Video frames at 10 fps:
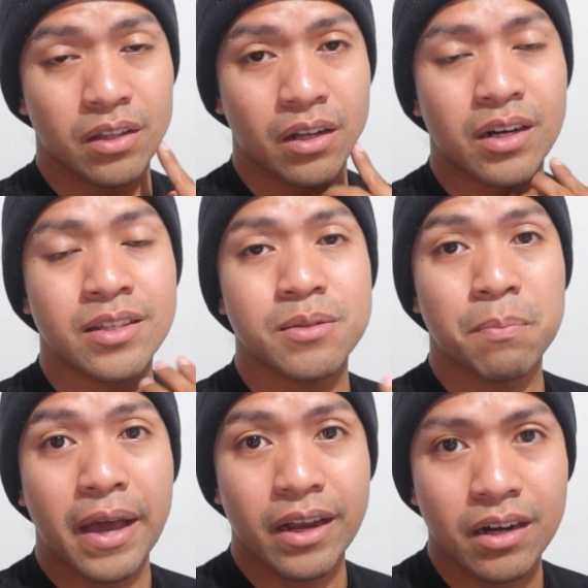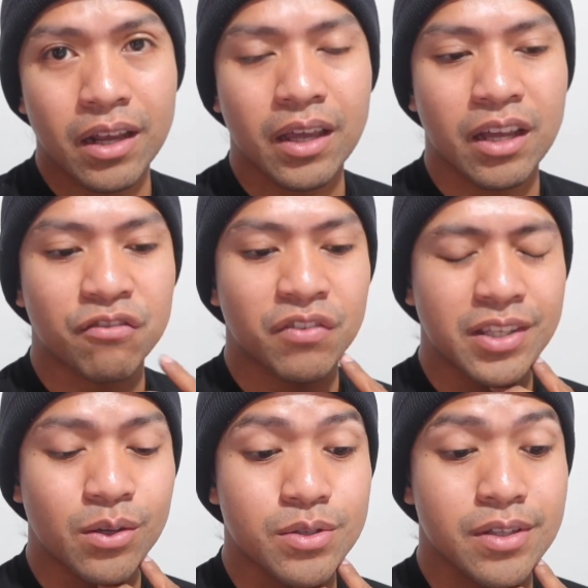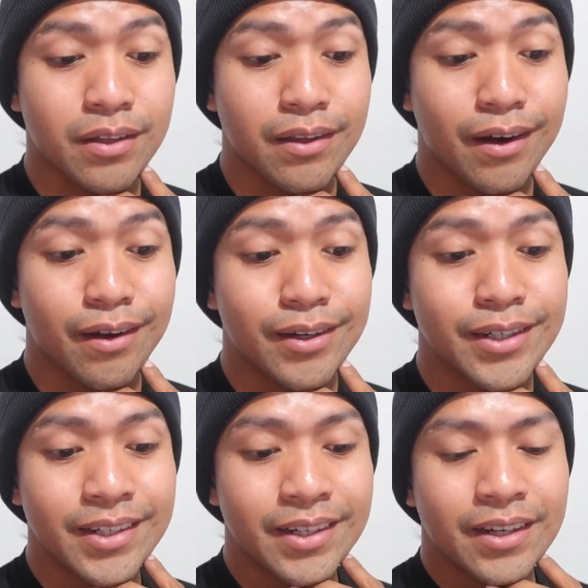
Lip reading: that are inspiring and videos that are